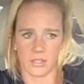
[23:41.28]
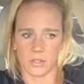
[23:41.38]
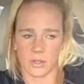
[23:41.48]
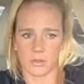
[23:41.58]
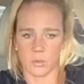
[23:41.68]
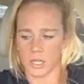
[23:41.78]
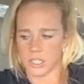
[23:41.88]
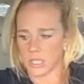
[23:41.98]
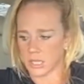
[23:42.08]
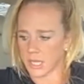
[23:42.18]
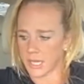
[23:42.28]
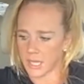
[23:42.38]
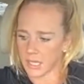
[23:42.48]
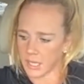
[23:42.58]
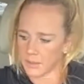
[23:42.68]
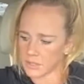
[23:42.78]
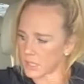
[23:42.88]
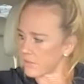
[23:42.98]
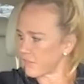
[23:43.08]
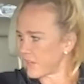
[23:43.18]
And so I was watching, like, I was
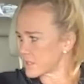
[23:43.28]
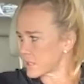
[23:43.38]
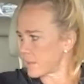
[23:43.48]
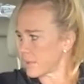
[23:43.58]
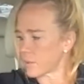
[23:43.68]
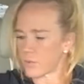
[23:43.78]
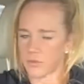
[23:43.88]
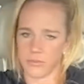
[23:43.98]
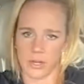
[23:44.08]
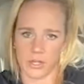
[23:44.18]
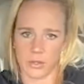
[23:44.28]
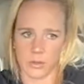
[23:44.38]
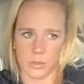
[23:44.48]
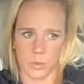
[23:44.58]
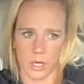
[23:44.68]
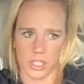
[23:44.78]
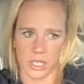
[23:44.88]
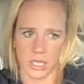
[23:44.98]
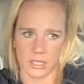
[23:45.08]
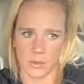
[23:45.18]
kind of FaceTiming with a friend who was
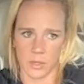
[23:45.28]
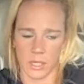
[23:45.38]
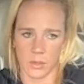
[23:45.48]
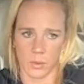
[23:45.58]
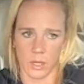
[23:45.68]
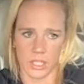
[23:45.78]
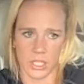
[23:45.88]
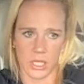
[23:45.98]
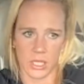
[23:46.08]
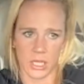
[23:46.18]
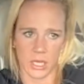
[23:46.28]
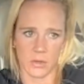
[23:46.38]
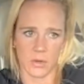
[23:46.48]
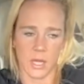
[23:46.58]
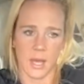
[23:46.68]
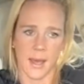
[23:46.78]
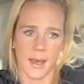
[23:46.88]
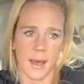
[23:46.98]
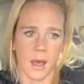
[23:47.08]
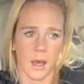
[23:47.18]
watching it. So I wanted to watch it, you know?
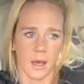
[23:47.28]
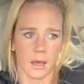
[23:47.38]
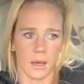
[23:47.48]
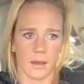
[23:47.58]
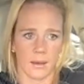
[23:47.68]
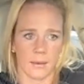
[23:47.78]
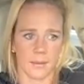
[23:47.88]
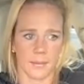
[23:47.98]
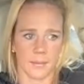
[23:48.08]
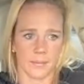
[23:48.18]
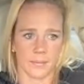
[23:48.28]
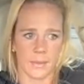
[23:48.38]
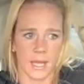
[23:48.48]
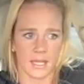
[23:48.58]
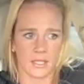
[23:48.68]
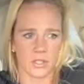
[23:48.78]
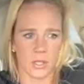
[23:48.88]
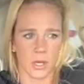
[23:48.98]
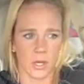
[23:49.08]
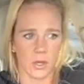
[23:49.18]
Um, and
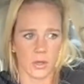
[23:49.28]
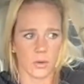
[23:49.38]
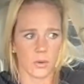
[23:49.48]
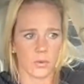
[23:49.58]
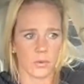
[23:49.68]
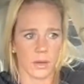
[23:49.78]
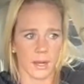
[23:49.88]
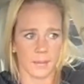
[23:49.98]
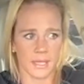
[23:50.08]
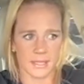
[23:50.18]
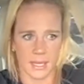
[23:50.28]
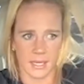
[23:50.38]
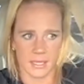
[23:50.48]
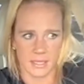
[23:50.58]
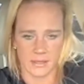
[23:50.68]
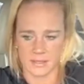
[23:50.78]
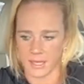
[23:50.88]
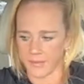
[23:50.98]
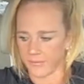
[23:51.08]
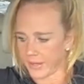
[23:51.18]
so I'm excited to see the
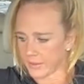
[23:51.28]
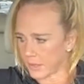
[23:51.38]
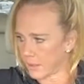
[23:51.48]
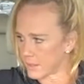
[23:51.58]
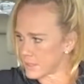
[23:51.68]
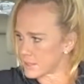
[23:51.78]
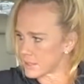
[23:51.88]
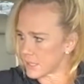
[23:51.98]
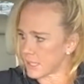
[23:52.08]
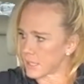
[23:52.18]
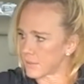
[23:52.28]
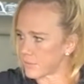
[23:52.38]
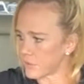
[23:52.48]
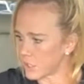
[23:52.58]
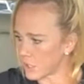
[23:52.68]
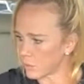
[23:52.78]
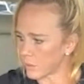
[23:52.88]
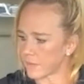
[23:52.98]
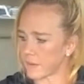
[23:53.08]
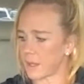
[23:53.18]
second fight around and see kind of, you know,
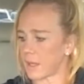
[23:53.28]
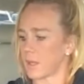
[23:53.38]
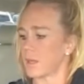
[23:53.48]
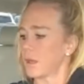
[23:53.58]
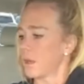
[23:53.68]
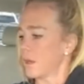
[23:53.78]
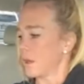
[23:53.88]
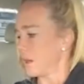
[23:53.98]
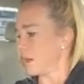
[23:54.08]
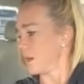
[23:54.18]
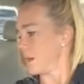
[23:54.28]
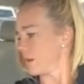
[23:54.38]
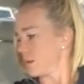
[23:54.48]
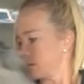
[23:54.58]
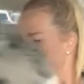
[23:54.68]
where they, uh,